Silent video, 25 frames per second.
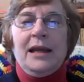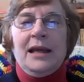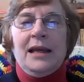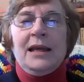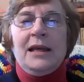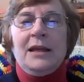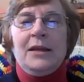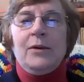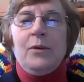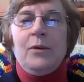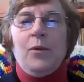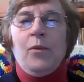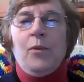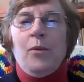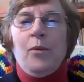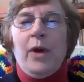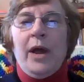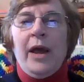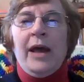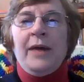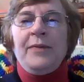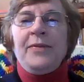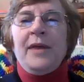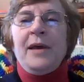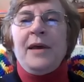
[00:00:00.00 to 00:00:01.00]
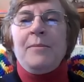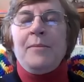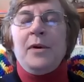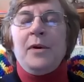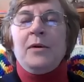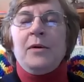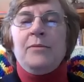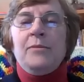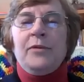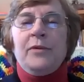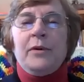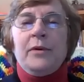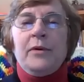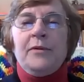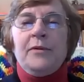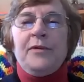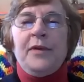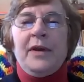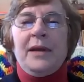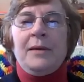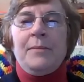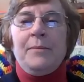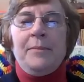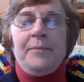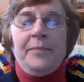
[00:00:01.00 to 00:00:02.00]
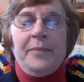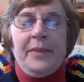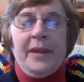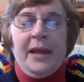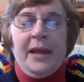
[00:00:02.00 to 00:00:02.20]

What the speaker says: He had them observe him,